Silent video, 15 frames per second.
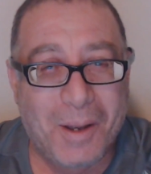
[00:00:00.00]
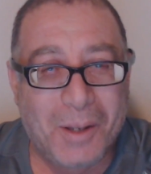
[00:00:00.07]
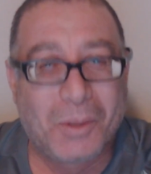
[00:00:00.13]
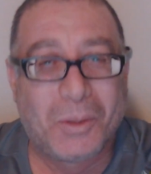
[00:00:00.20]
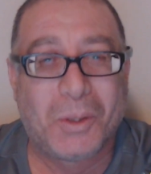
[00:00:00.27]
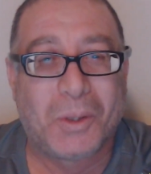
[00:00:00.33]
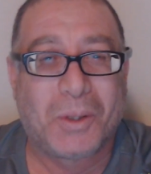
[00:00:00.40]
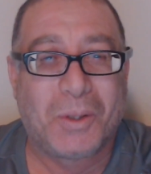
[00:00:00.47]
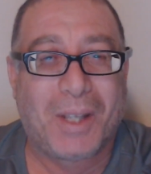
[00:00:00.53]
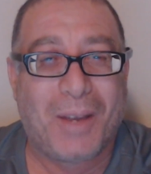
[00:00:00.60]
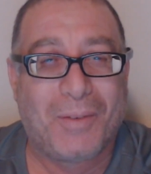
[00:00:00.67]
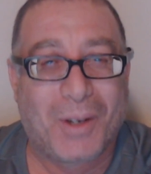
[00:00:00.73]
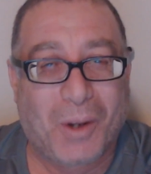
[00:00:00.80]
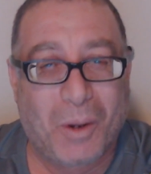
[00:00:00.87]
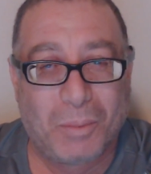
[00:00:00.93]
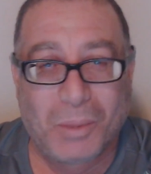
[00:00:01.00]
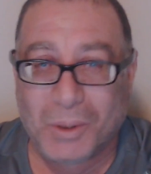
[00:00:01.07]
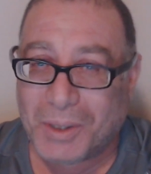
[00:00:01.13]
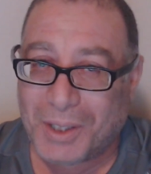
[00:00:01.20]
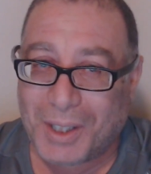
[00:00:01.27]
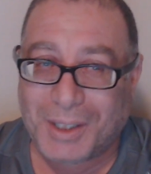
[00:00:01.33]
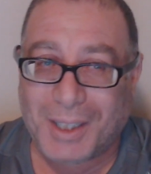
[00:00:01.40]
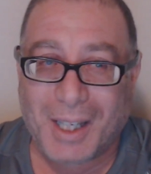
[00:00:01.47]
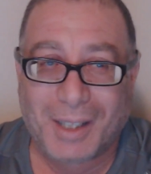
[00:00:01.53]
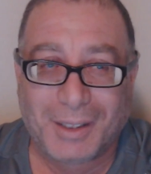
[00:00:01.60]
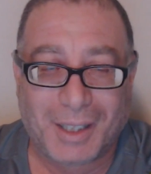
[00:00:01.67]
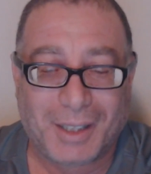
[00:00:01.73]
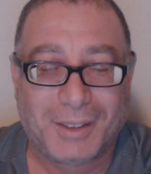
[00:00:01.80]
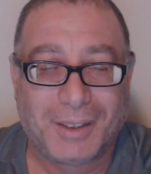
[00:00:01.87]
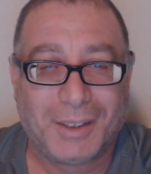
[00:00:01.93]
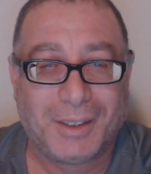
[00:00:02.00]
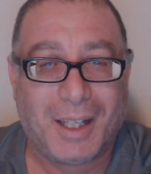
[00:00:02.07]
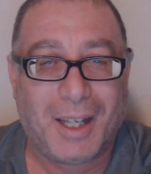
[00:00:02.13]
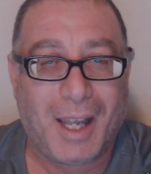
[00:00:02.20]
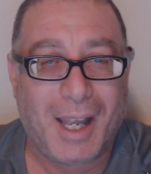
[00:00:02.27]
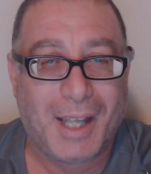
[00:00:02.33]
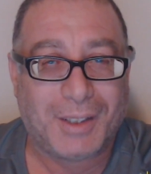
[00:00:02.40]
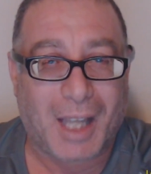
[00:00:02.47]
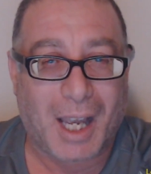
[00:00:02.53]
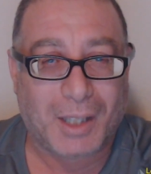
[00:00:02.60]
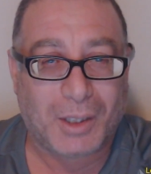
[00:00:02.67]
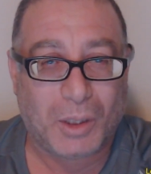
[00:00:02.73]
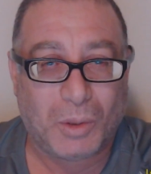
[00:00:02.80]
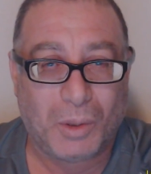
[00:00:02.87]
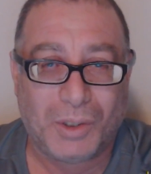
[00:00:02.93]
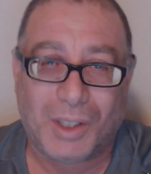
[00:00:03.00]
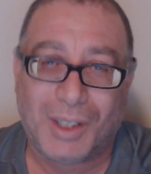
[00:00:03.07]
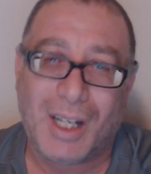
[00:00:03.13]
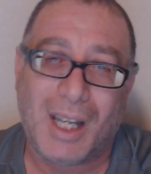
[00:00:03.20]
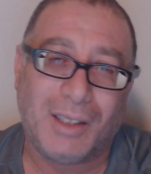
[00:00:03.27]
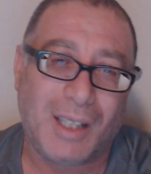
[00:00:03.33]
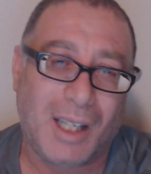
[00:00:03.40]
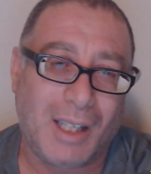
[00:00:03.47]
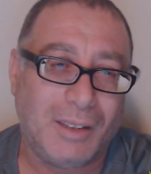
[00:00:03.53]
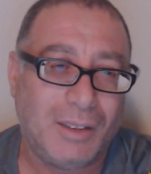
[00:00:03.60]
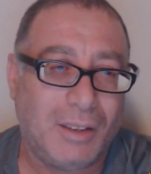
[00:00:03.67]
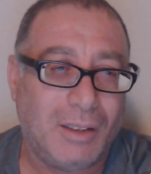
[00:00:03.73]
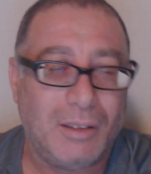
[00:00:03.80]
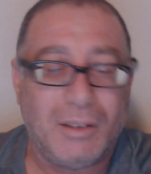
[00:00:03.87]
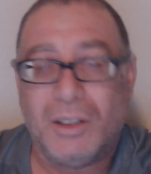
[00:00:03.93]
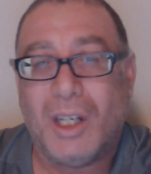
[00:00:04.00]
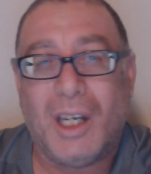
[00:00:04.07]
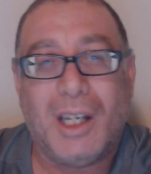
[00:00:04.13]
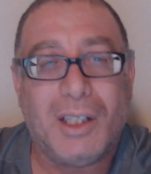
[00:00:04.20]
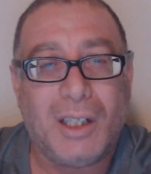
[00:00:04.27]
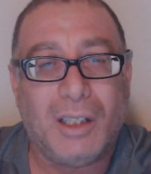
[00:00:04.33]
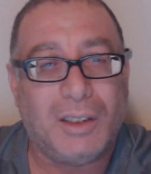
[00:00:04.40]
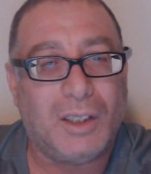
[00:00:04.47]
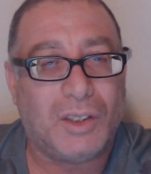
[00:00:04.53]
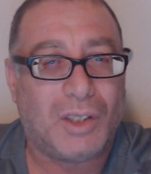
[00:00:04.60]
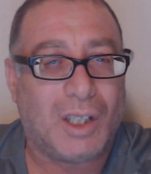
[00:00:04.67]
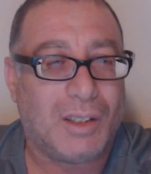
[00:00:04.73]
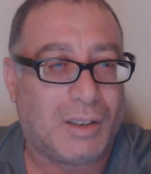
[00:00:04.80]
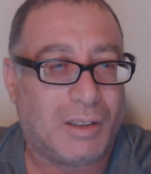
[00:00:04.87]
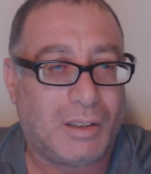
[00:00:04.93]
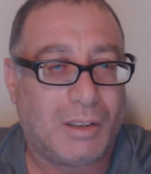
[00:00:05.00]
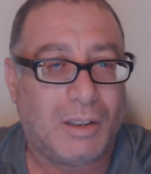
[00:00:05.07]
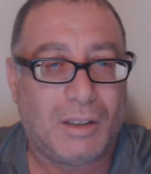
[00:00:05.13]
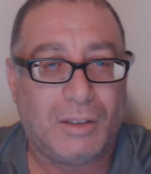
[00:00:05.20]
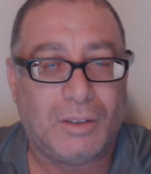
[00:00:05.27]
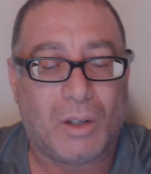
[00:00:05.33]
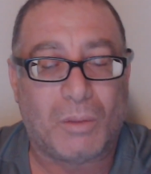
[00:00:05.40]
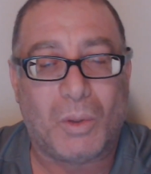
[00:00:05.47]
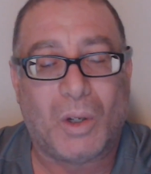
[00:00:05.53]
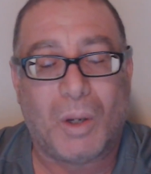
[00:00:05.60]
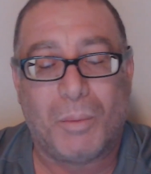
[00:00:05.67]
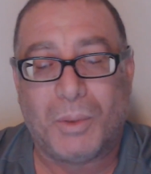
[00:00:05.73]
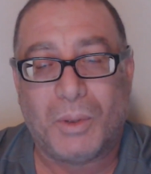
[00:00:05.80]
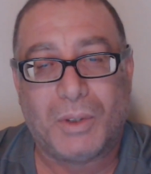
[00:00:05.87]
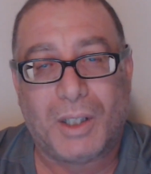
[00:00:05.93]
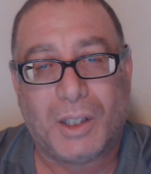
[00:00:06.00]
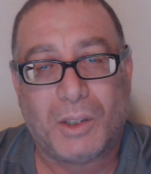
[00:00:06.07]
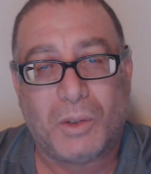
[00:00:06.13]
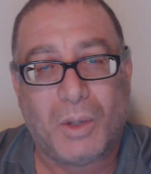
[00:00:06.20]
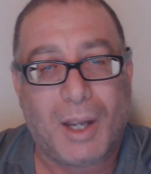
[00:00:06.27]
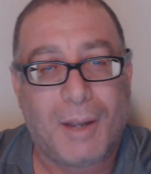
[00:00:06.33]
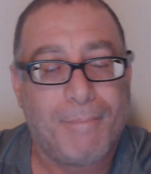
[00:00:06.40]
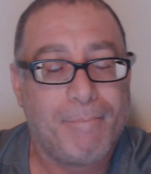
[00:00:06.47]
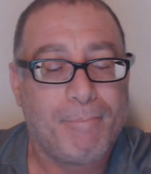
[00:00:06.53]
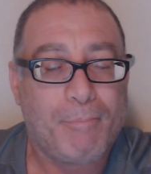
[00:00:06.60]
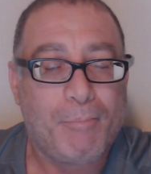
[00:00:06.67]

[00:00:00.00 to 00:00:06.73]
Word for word: you should have a computer that has access to internet, and it is just a normal computer that you have.